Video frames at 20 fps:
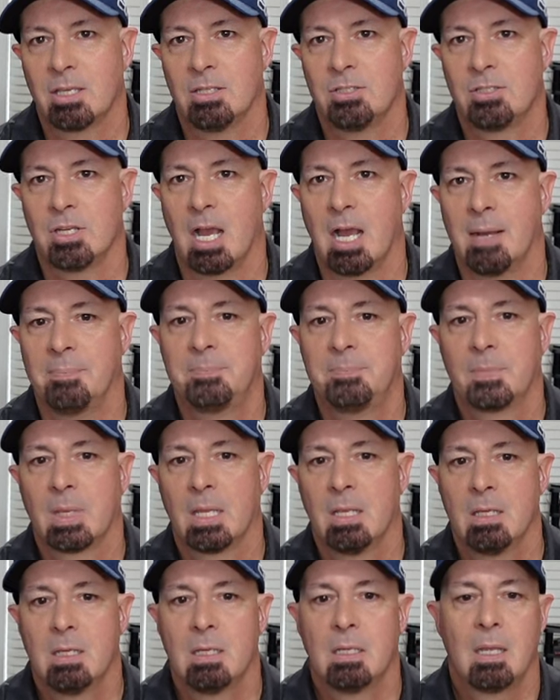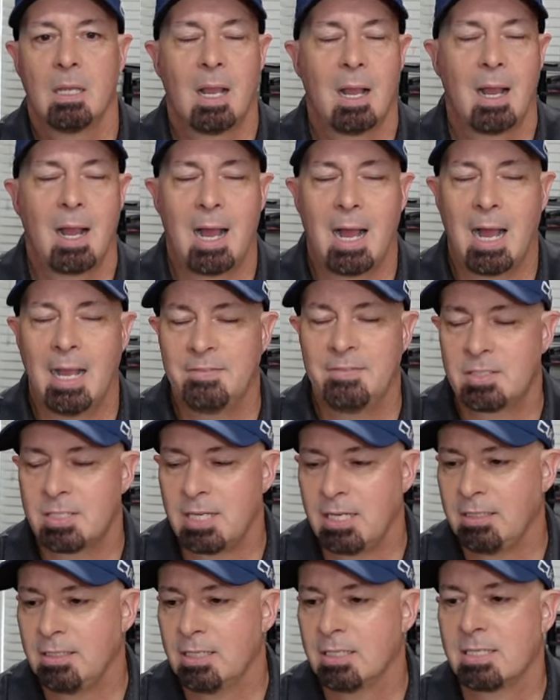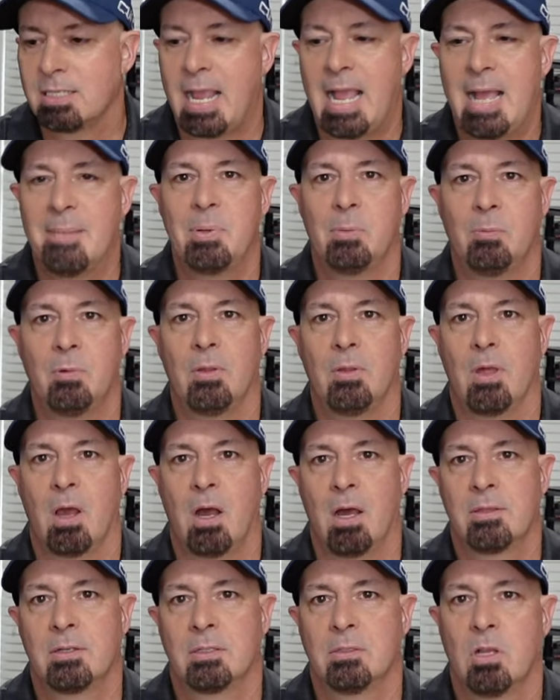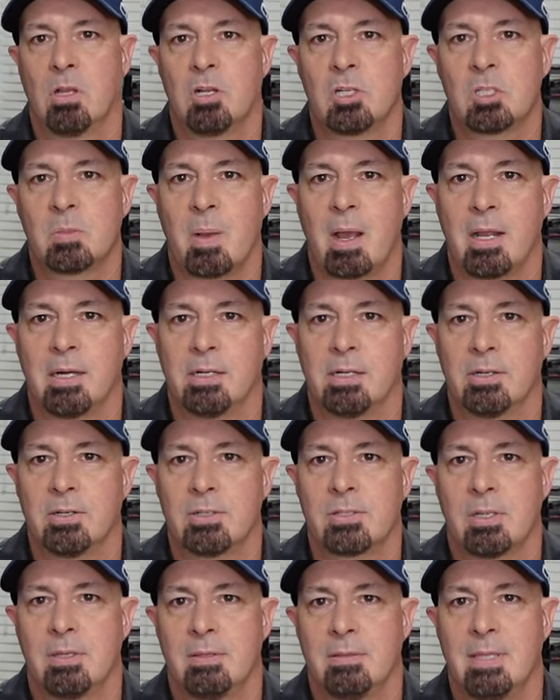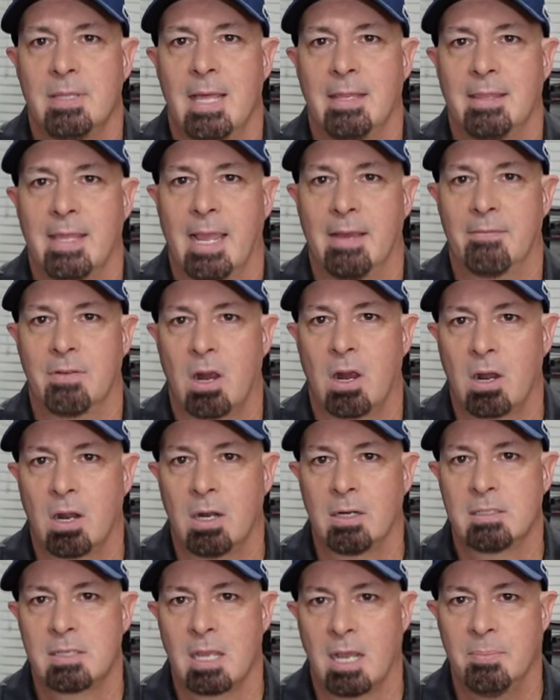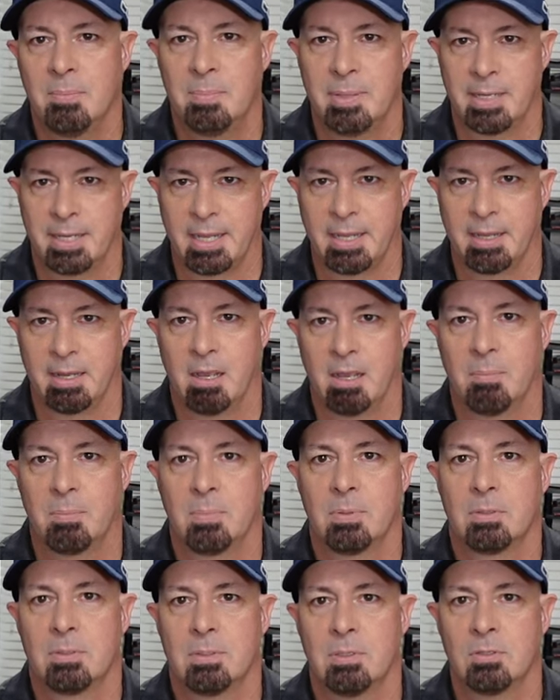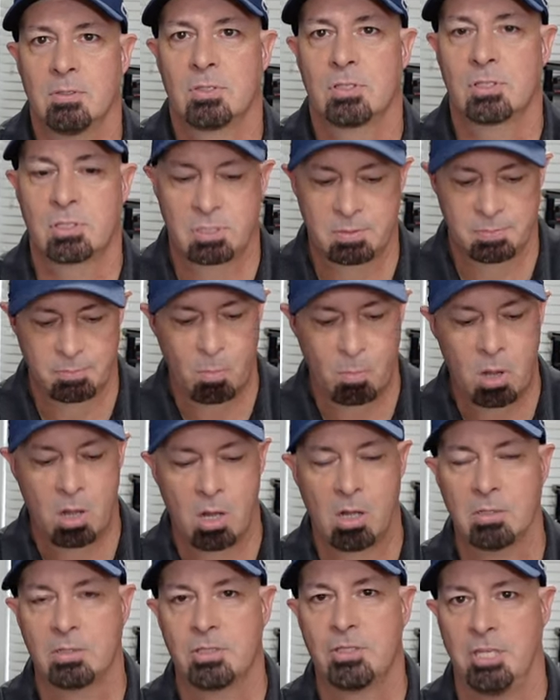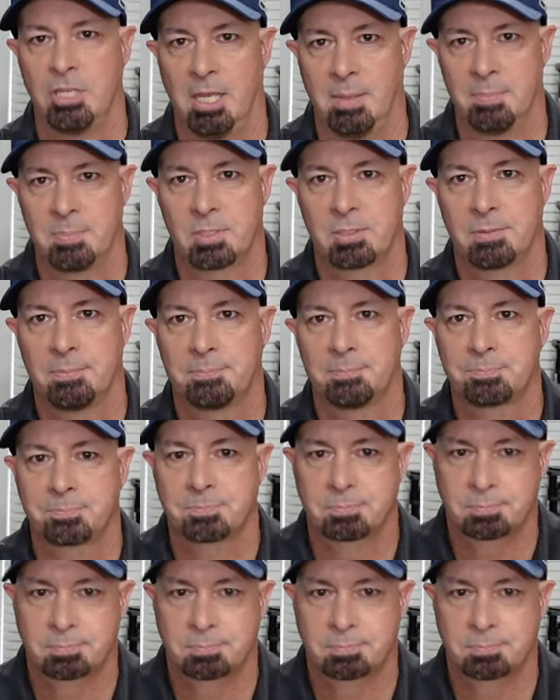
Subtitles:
a good job. I've seen this happen with other launch monitors that they have a hard time picking up the small chips.